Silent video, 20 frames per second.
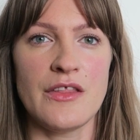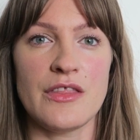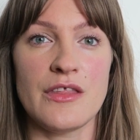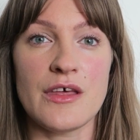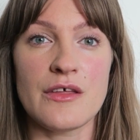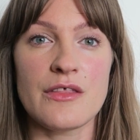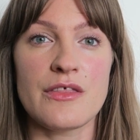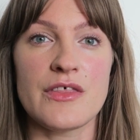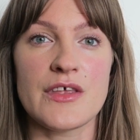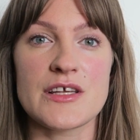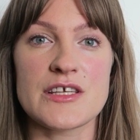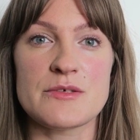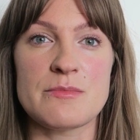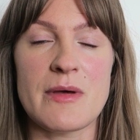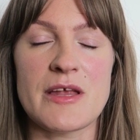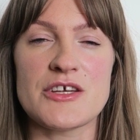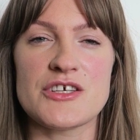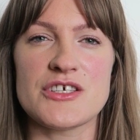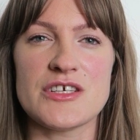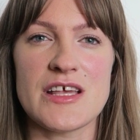The other thing to
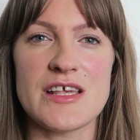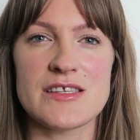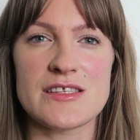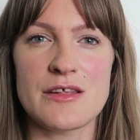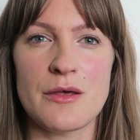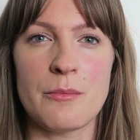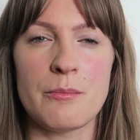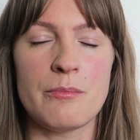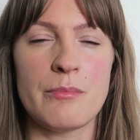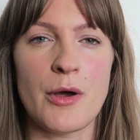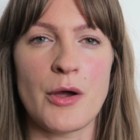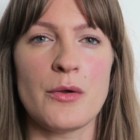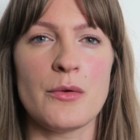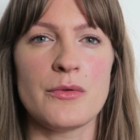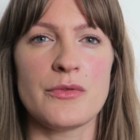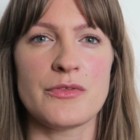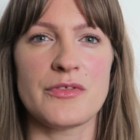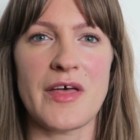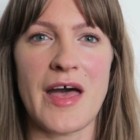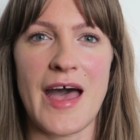mention is that
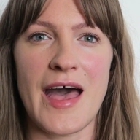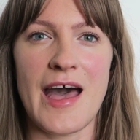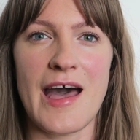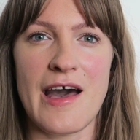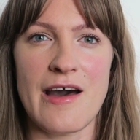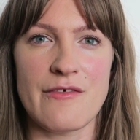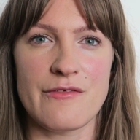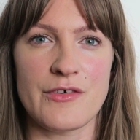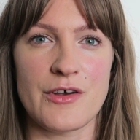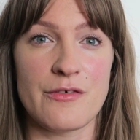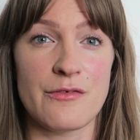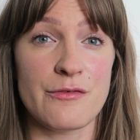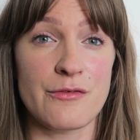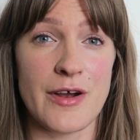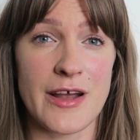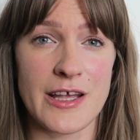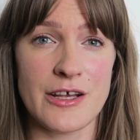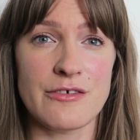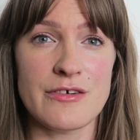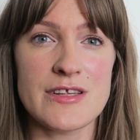both have a
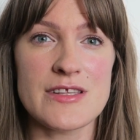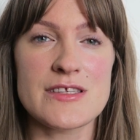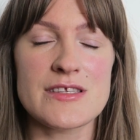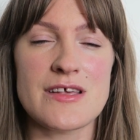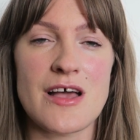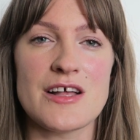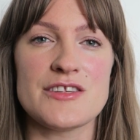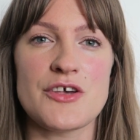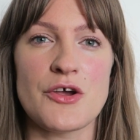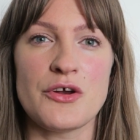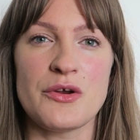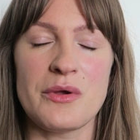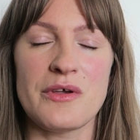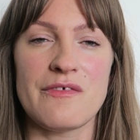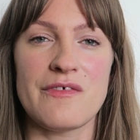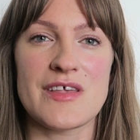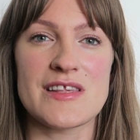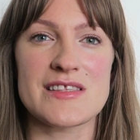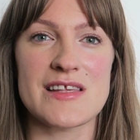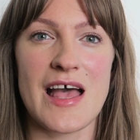fragrance. I don't know
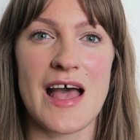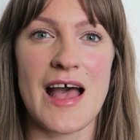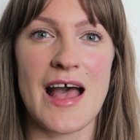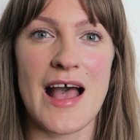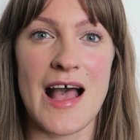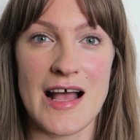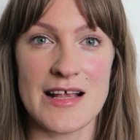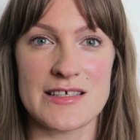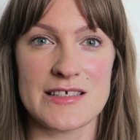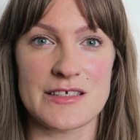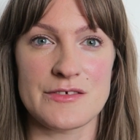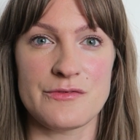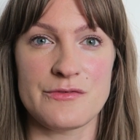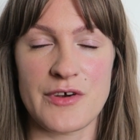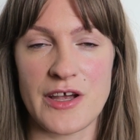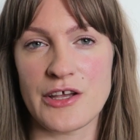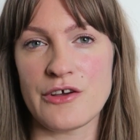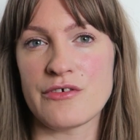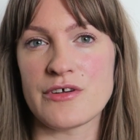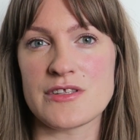if it's added
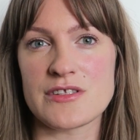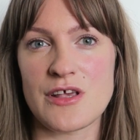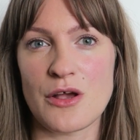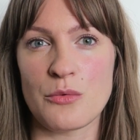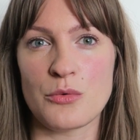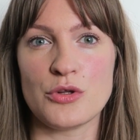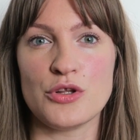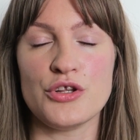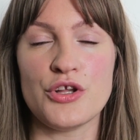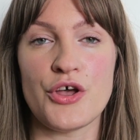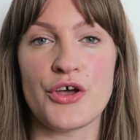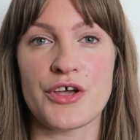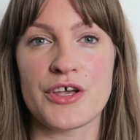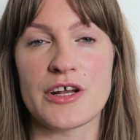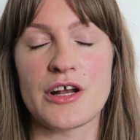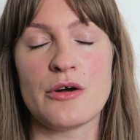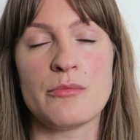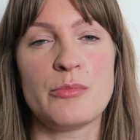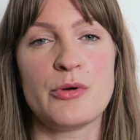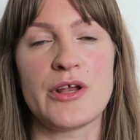fragrance. I will look
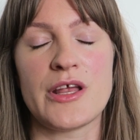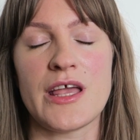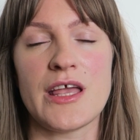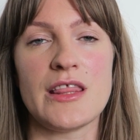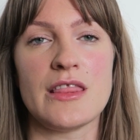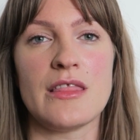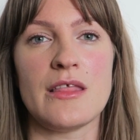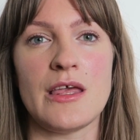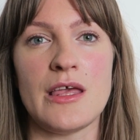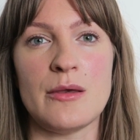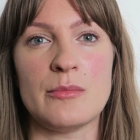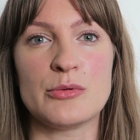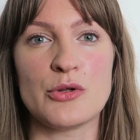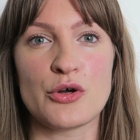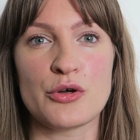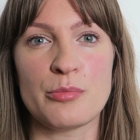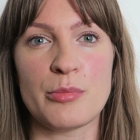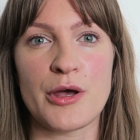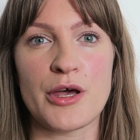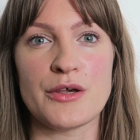and I'll put it in the
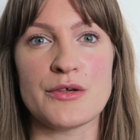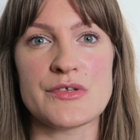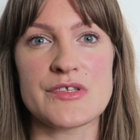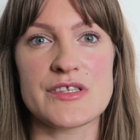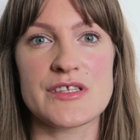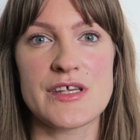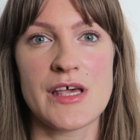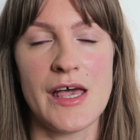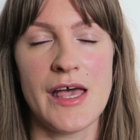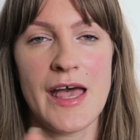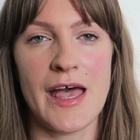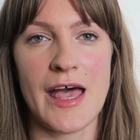blog post,